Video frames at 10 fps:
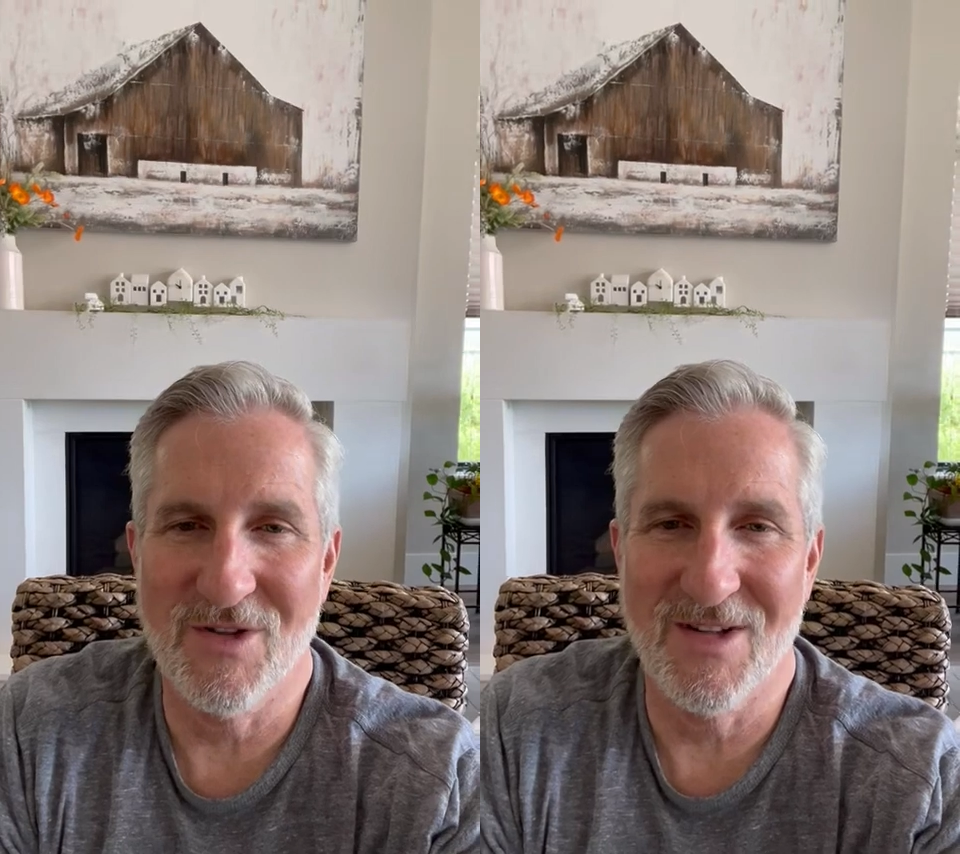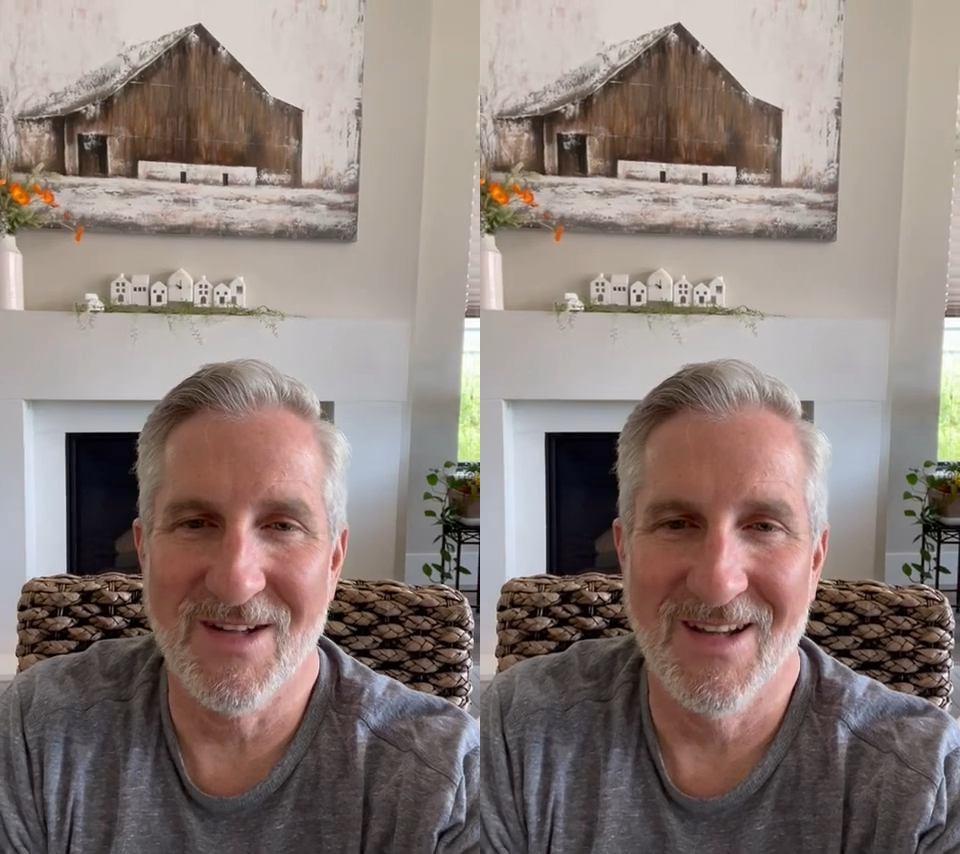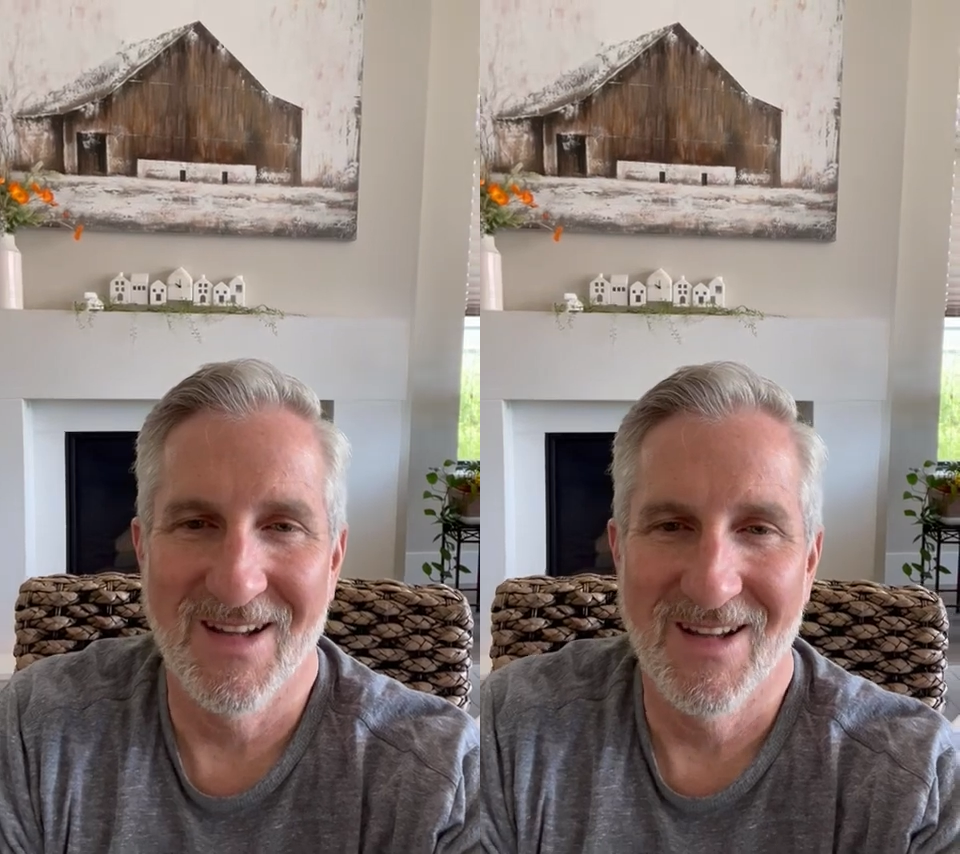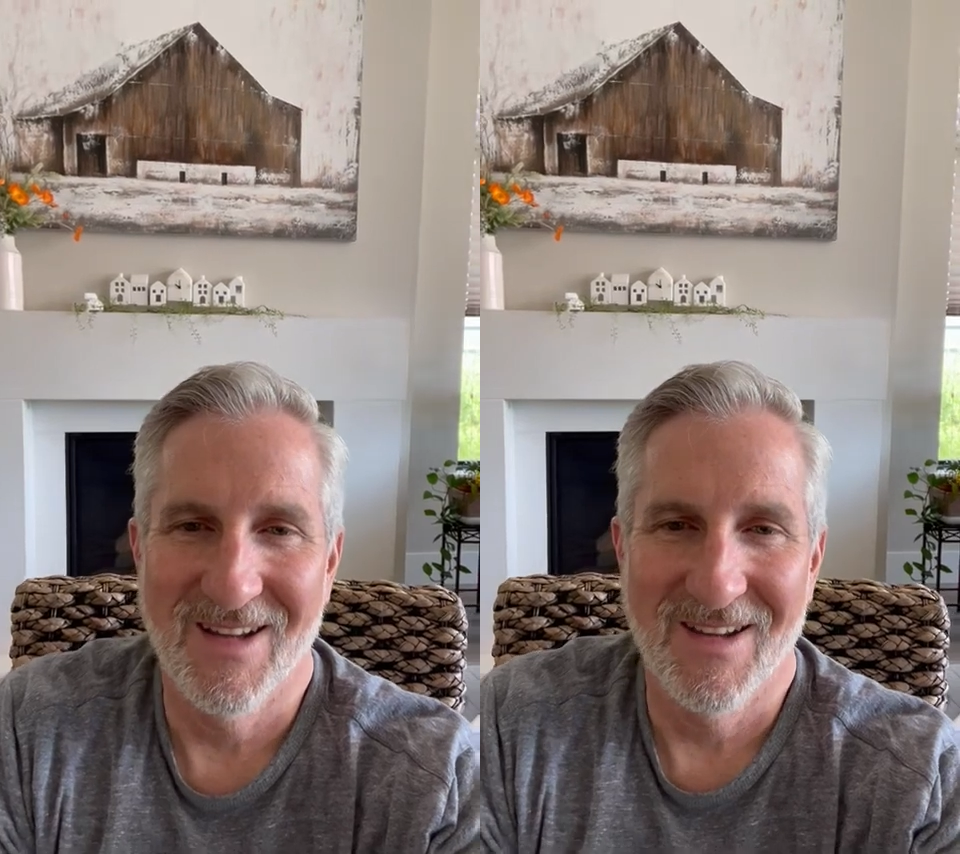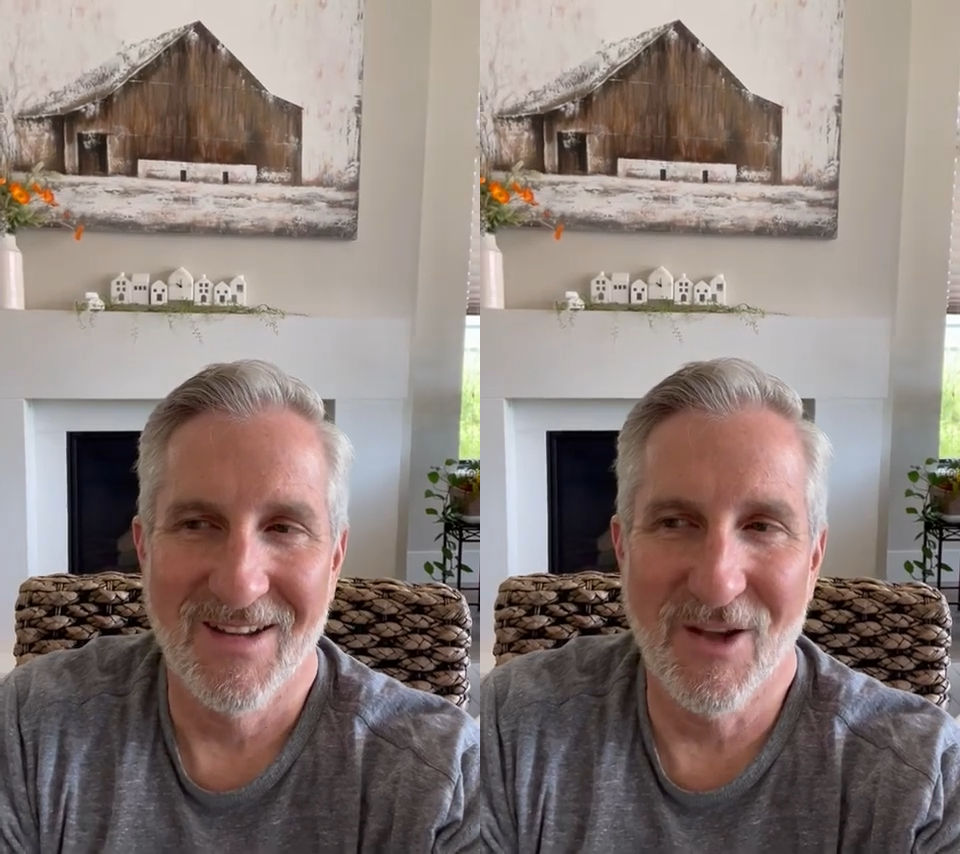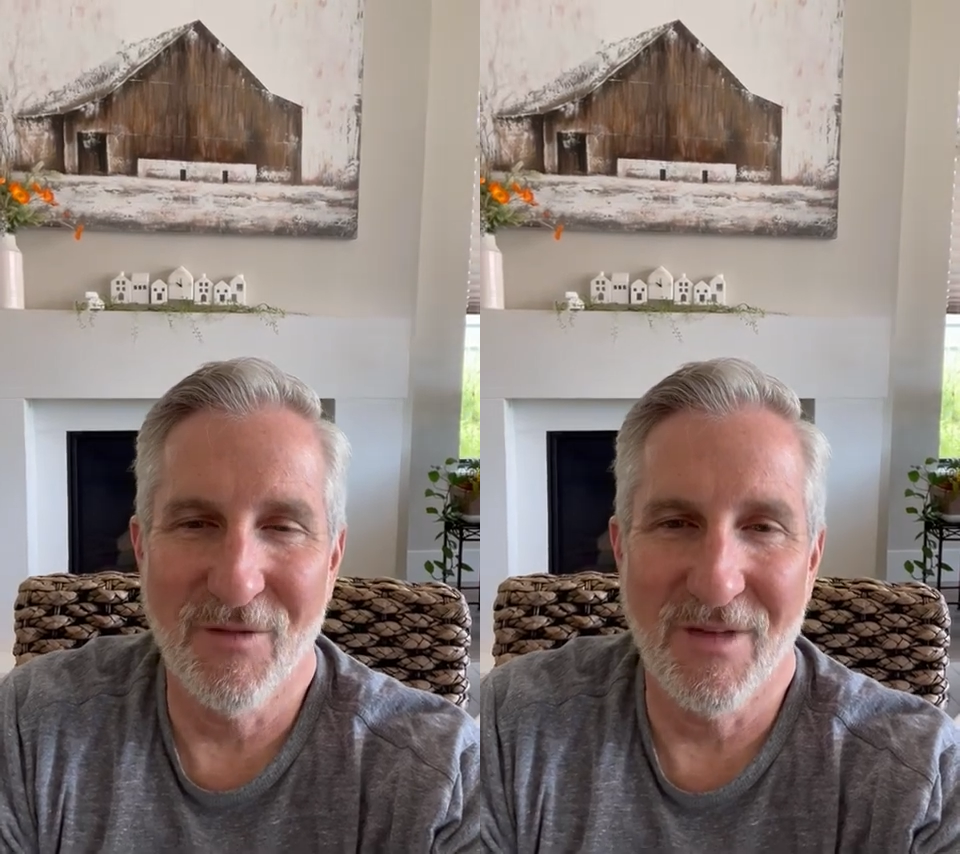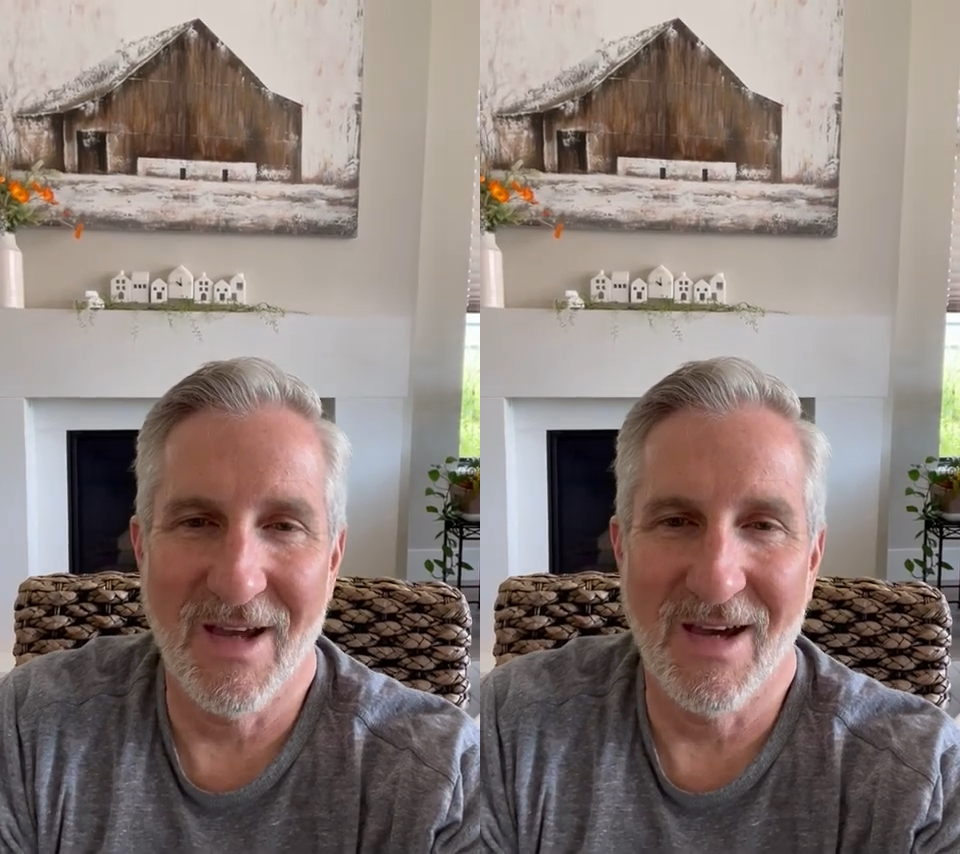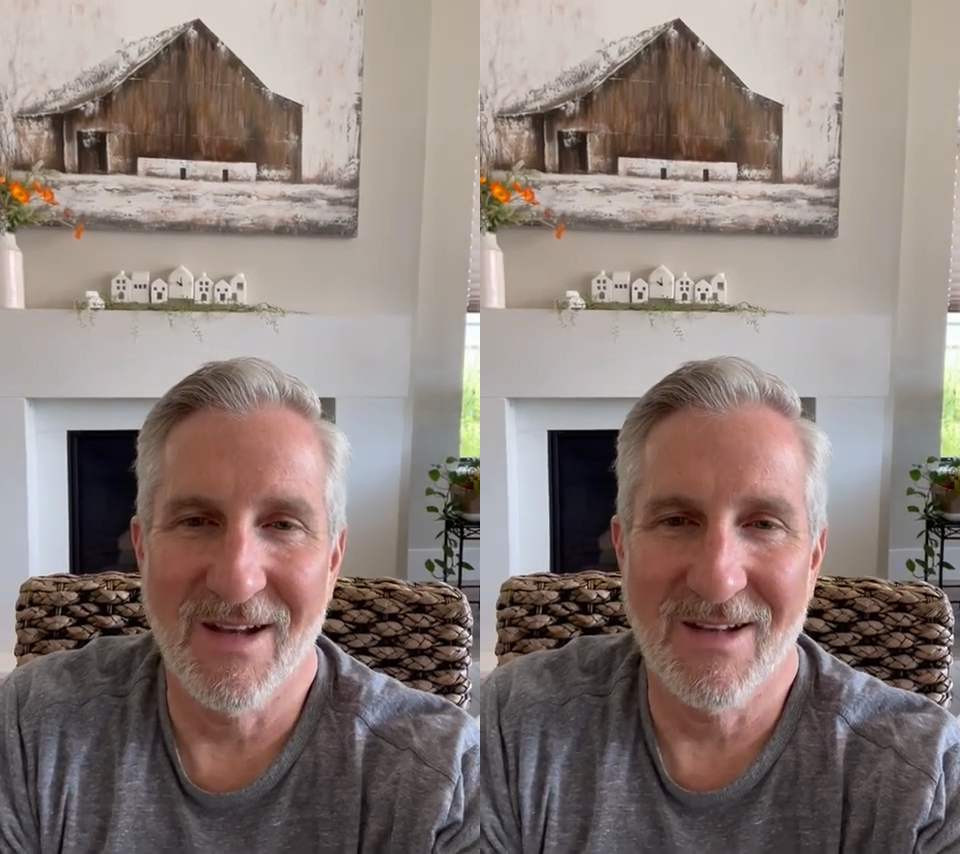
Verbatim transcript: she loved that.